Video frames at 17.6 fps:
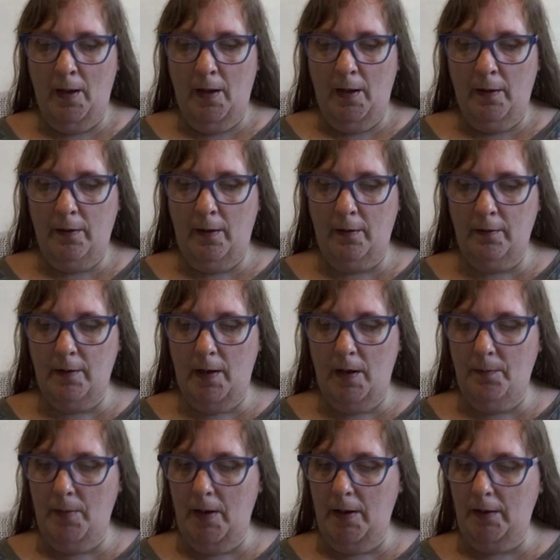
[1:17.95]
Then
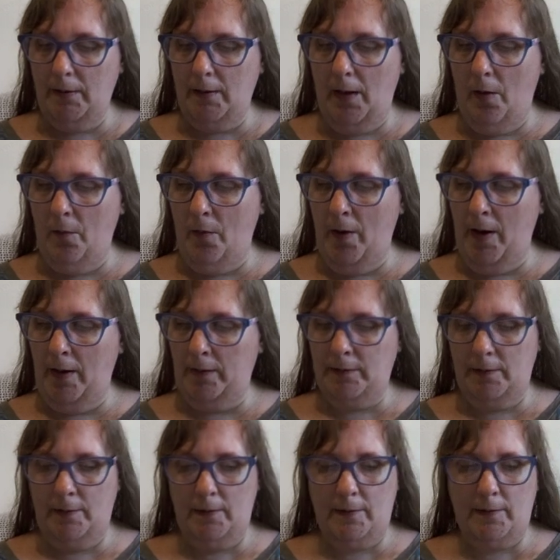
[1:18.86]
they made their way
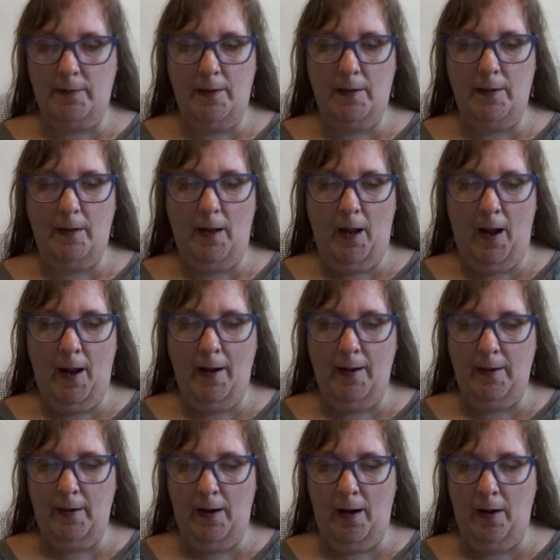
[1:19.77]
to the secret
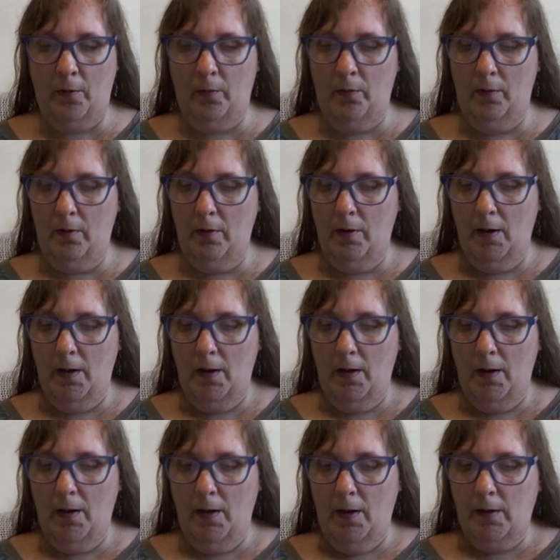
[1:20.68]
hideout.
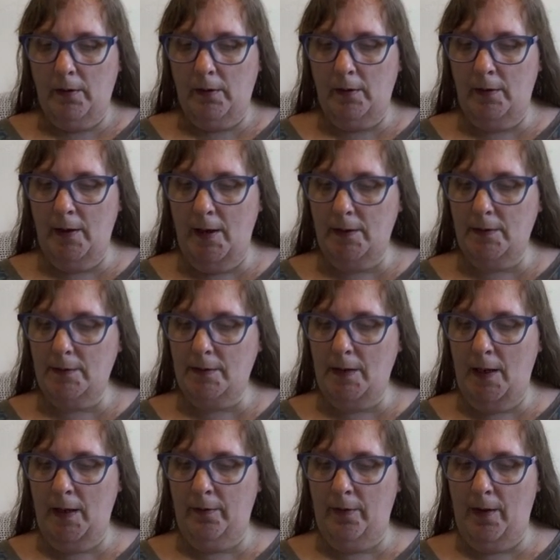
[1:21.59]
The next
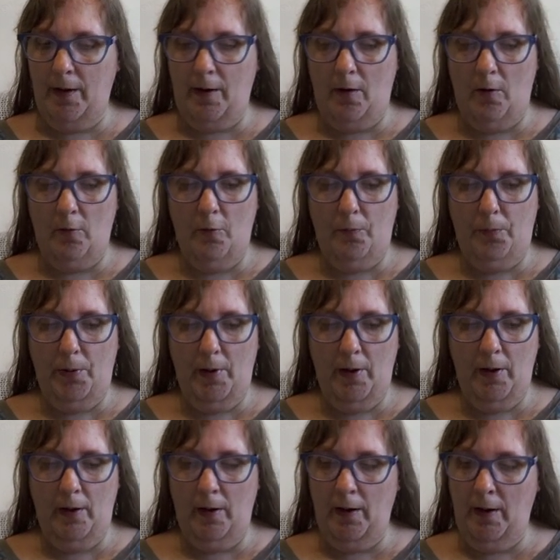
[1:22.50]
day they got up
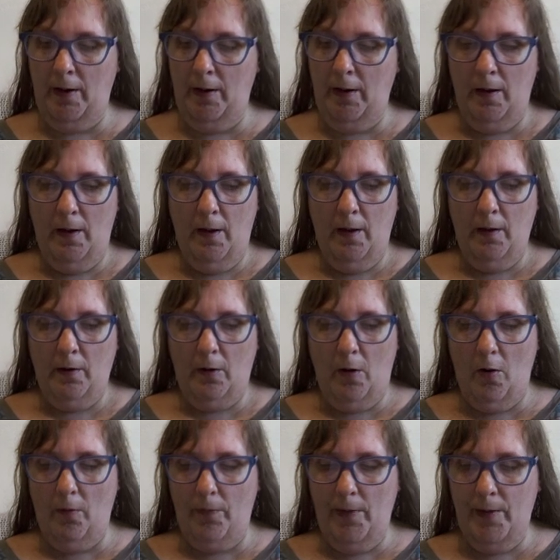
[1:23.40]
early,
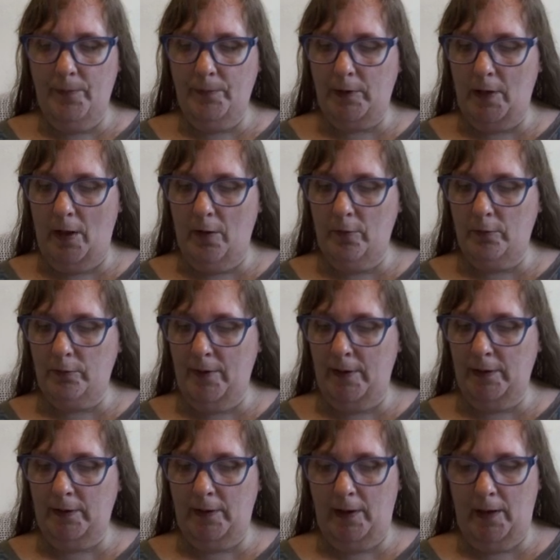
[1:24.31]
got themselves
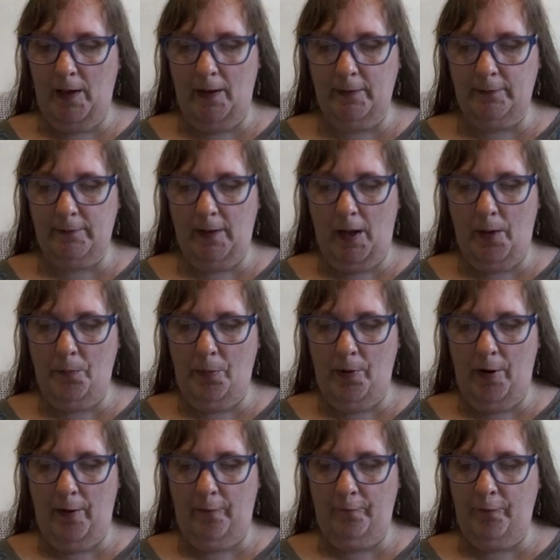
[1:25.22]
ready, had their
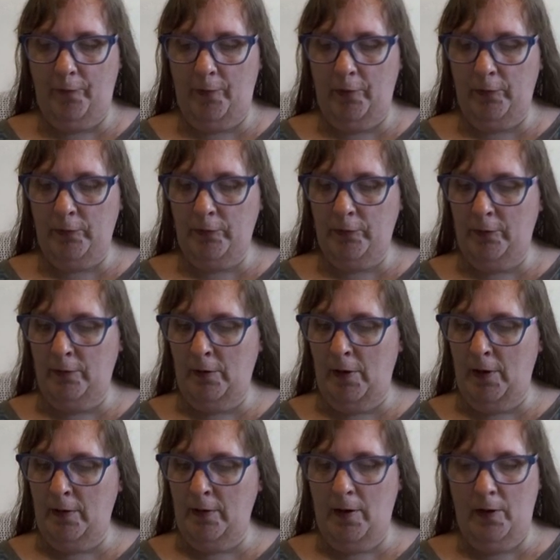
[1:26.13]
breakfast and
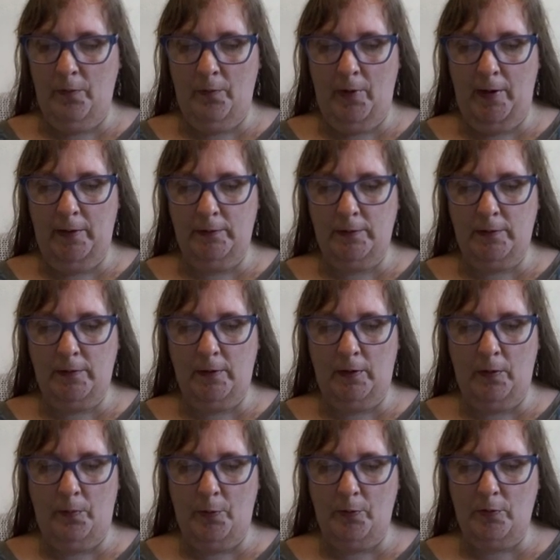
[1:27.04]
then they went to
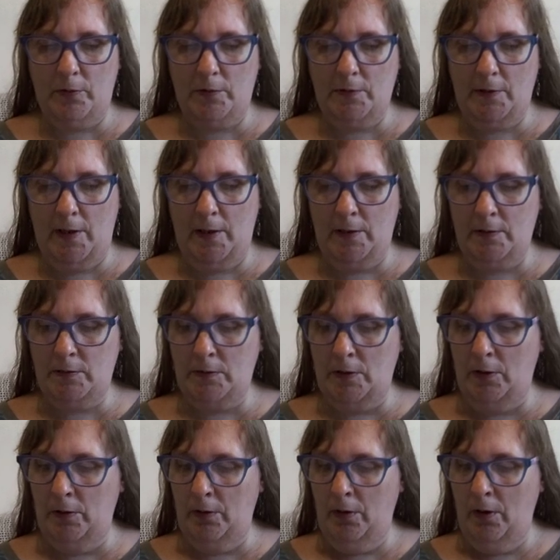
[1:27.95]
the bus
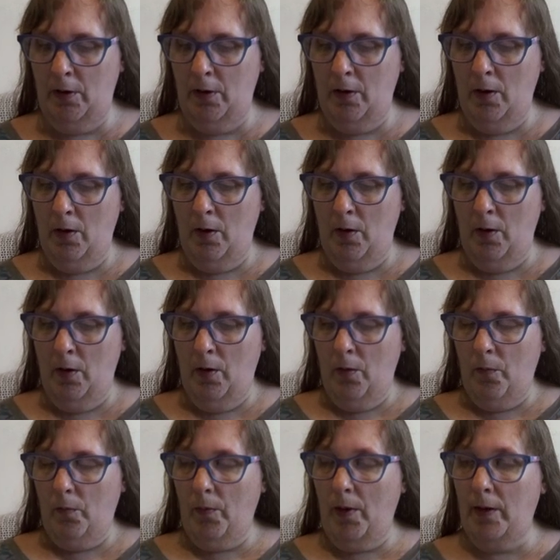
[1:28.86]
station
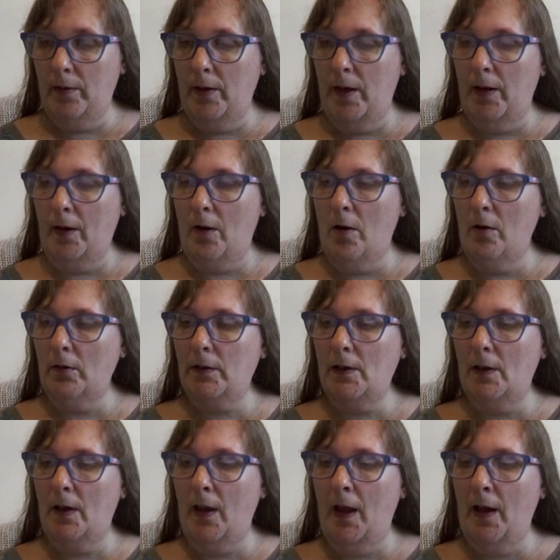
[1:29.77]
when they got to
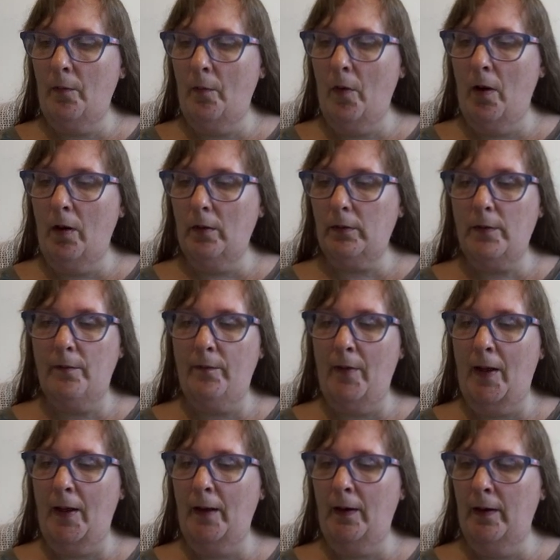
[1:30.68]
Lightwater Water
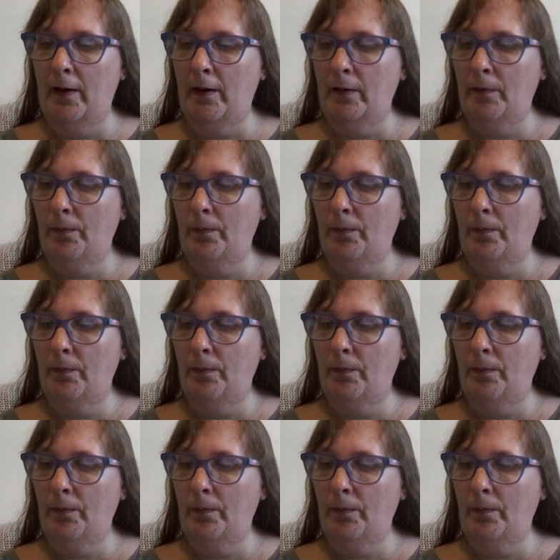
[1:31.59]
Valley